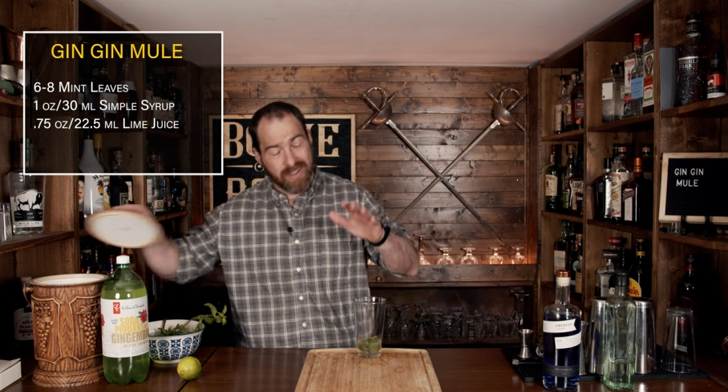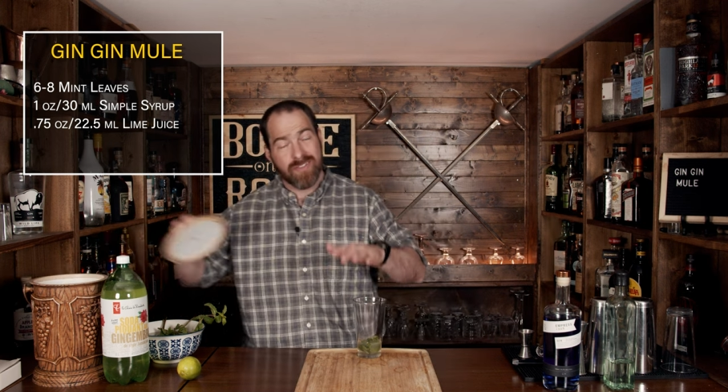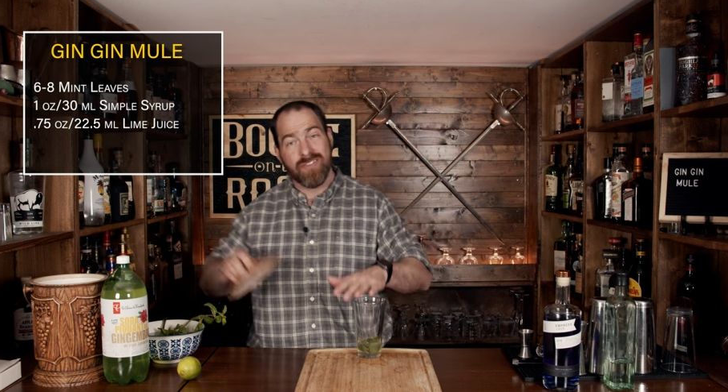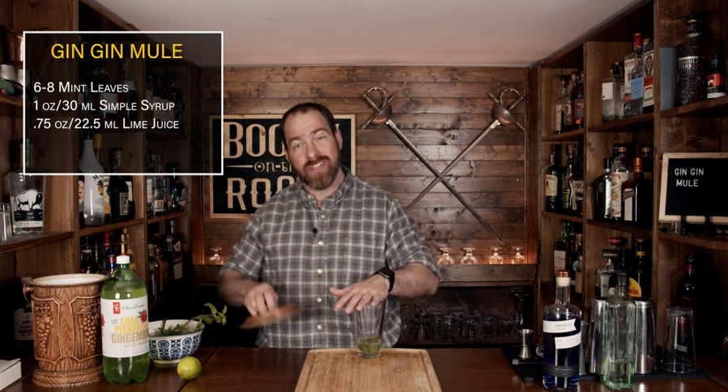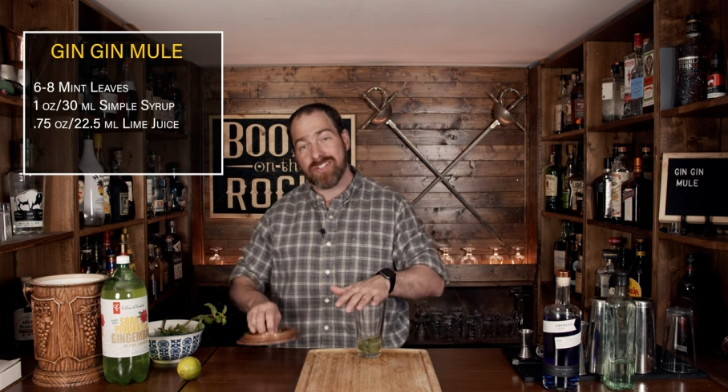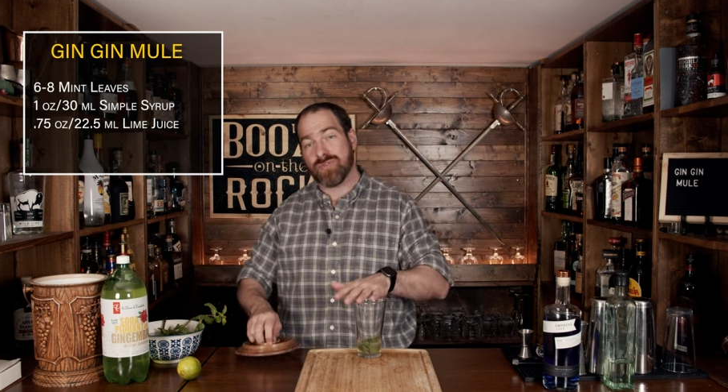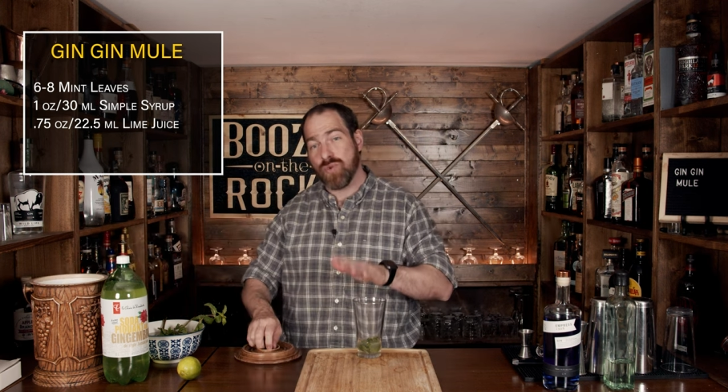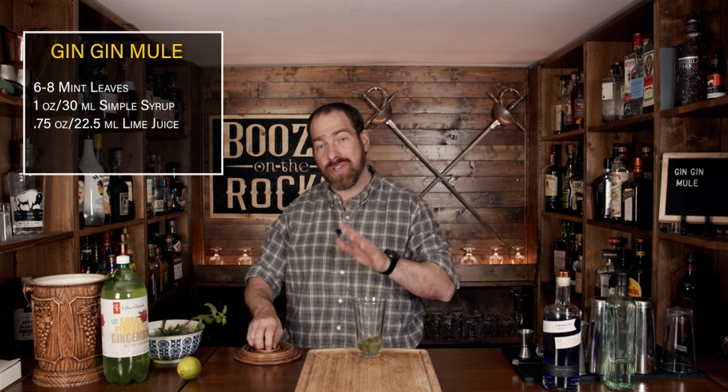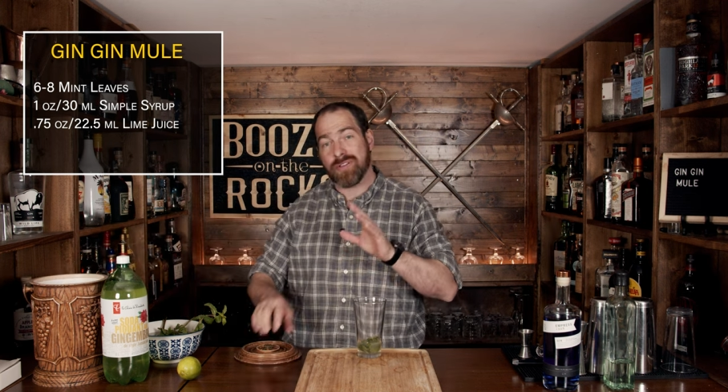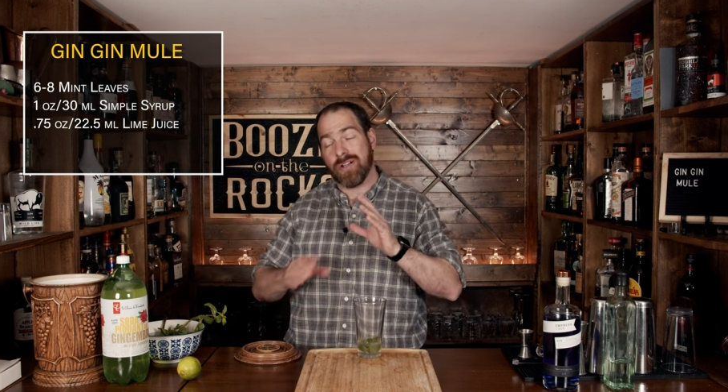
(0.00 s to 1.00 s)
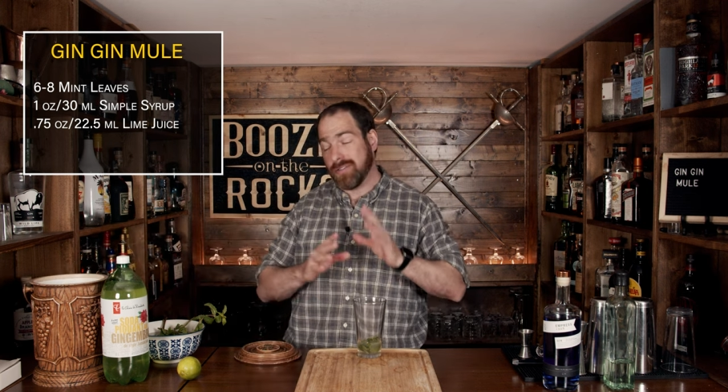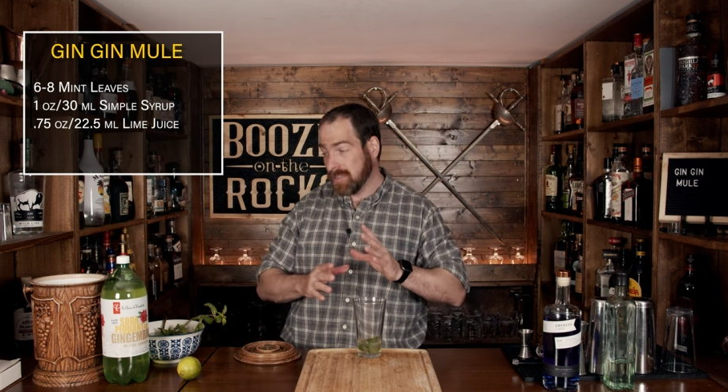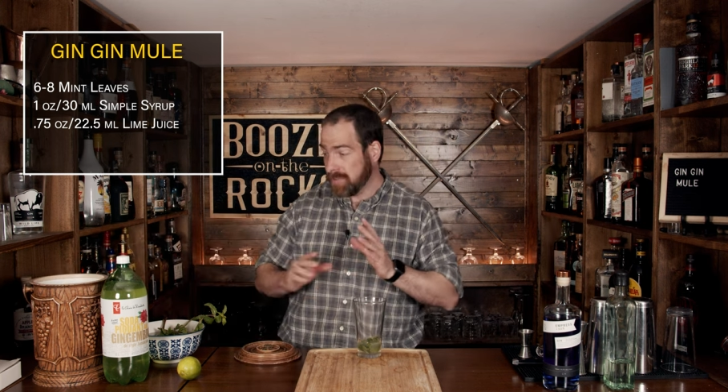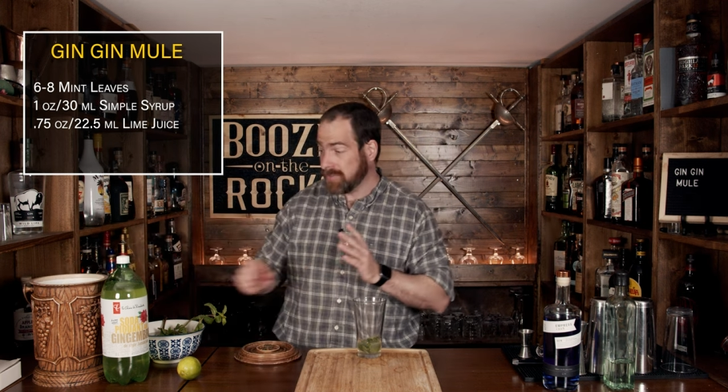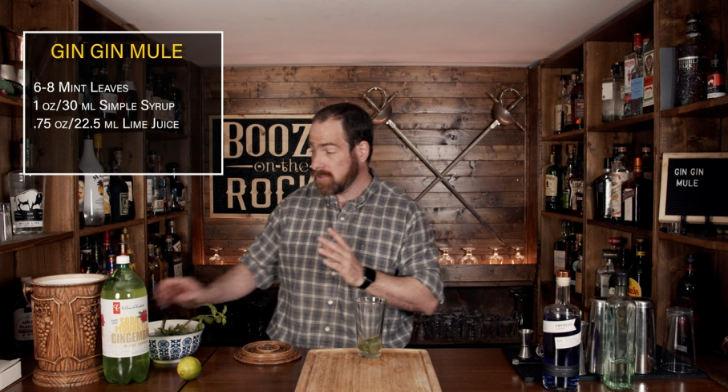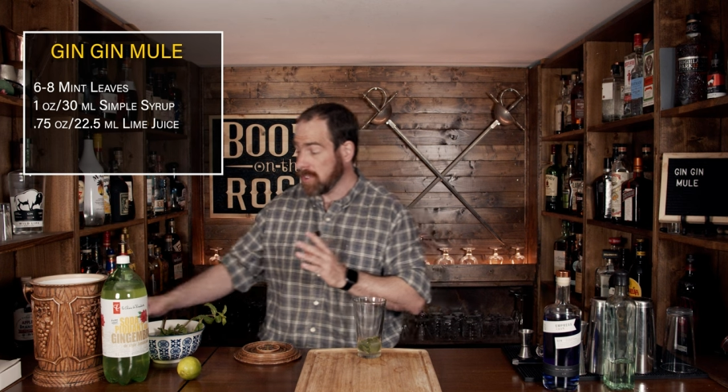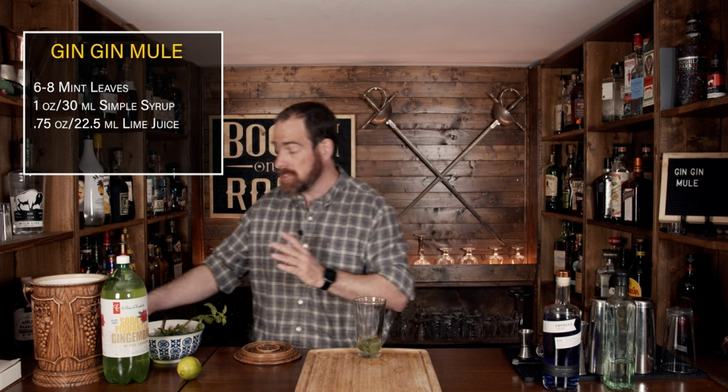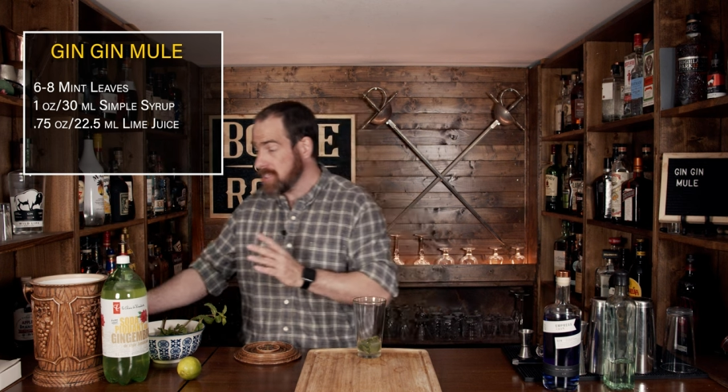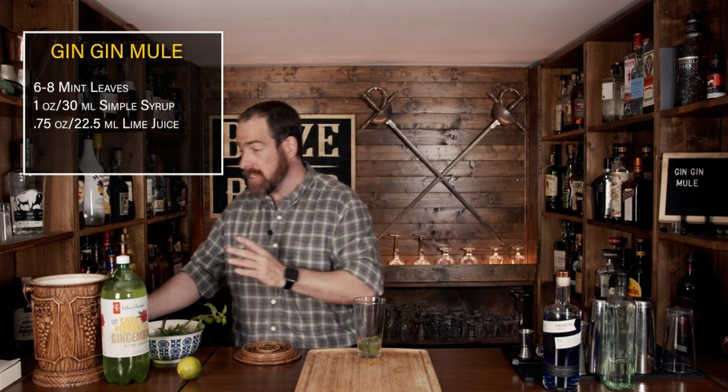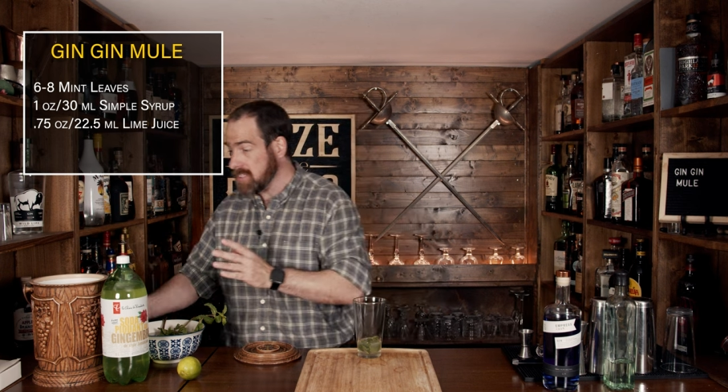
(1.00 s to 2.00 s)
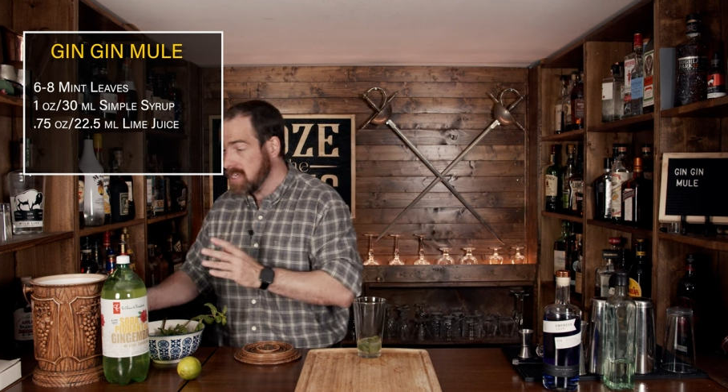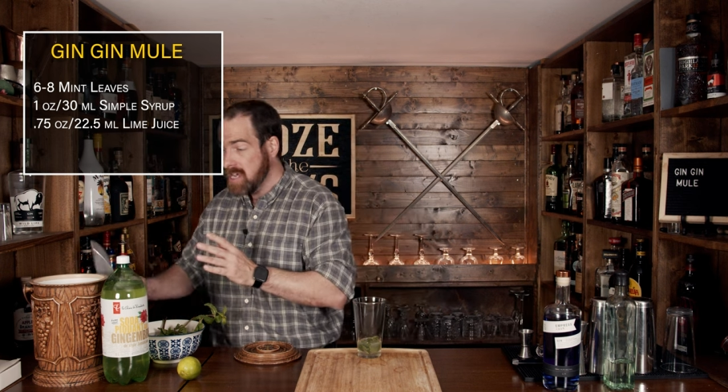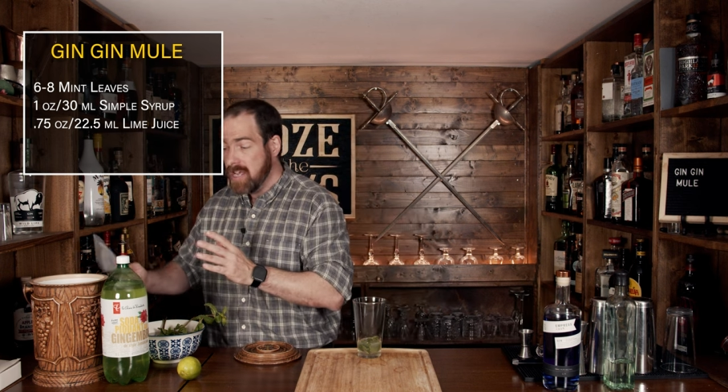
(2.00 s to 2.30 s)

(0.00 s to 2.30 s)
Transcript: this with a little bit of crushed ice.